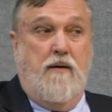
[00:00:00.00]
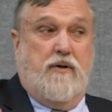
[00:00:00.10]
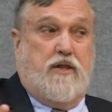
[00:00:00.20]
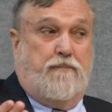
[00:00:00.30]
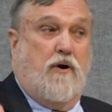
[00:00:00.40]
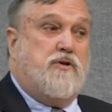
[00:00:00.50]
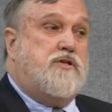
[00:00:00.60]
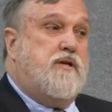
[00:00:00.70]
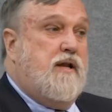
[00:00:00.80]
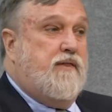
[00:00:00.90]
But the
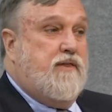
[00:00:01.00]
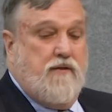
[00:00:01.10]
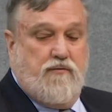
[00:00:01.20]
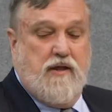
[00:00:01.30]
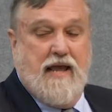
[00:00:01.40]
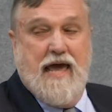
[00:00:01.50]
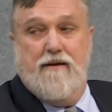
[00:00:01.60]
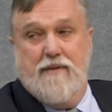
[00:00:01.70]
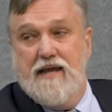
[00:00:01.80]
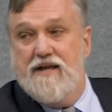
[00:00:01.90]
person, the, the
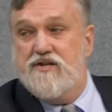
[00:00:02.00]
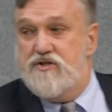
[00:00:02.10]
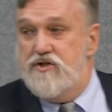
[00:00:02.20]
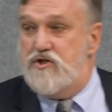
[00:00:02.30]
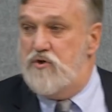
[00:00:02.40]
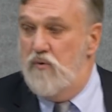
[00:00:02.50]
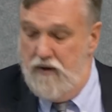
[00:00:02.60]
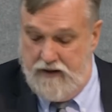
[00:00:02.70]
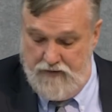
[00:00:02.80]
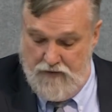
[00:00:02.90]
enemy, is
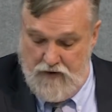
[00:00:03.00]
destroyed